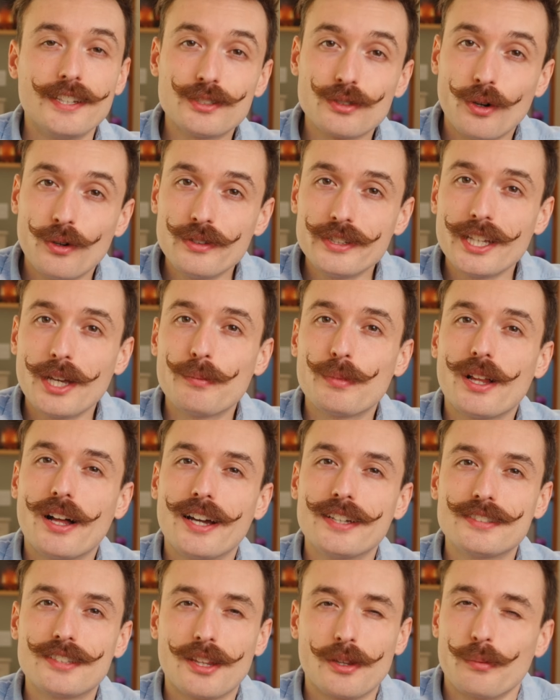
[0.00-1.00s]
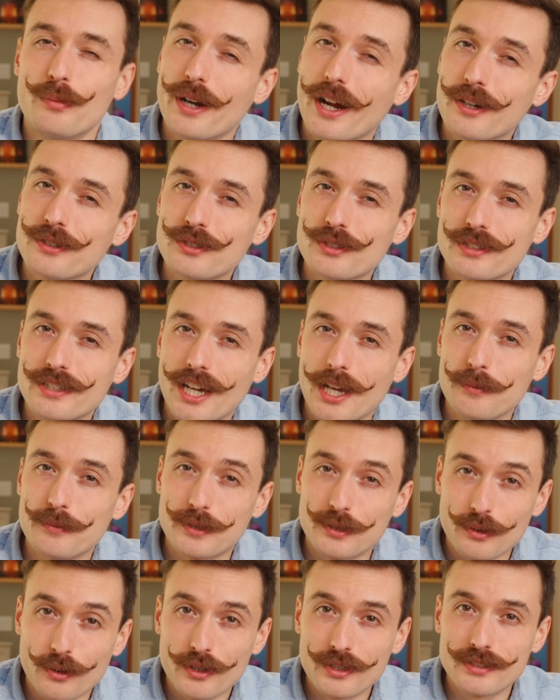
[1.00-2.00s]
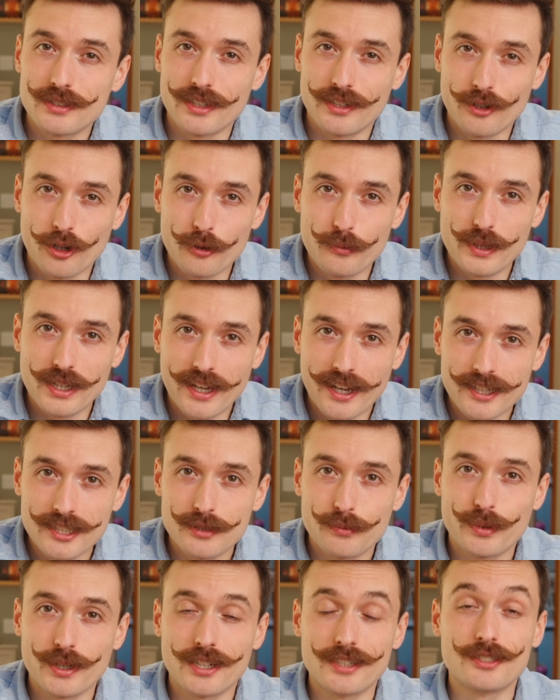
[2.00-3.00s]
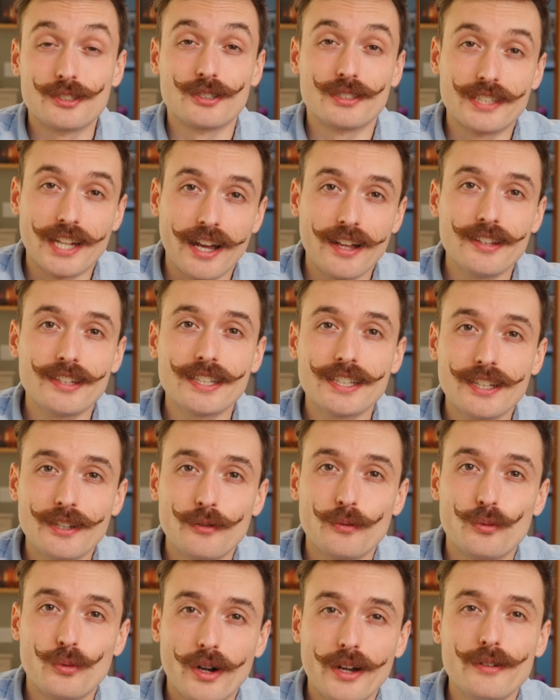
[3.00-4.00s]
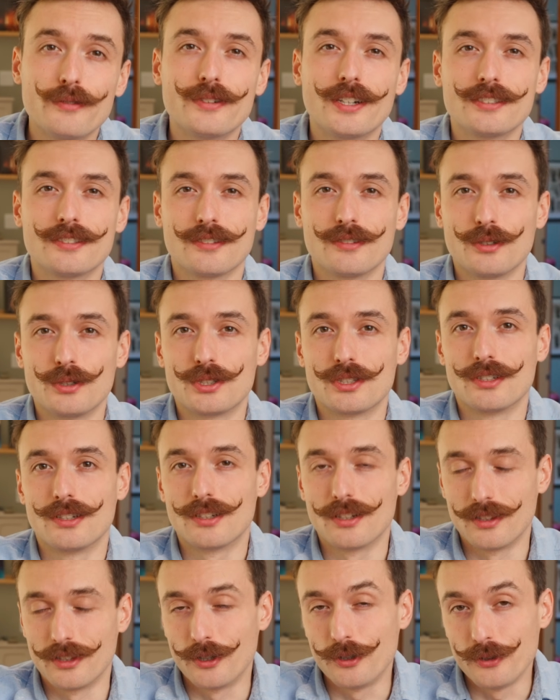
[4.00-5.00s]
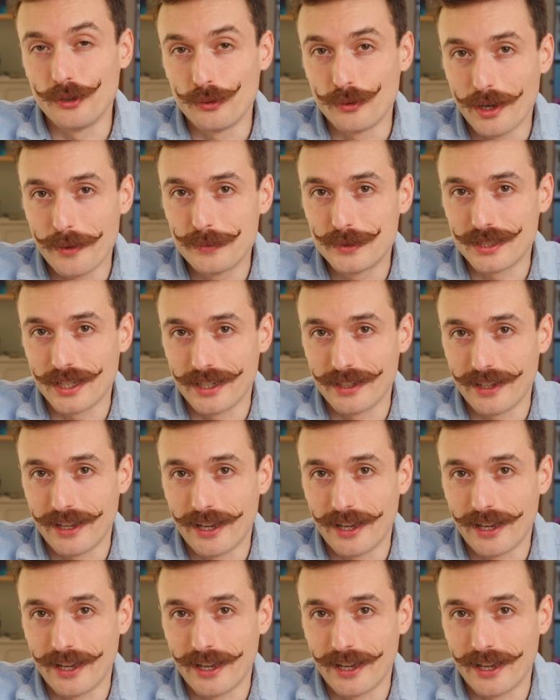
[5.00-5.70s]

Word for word: This only applies to the browser type source in OBS because you're telling it what resolution to load the website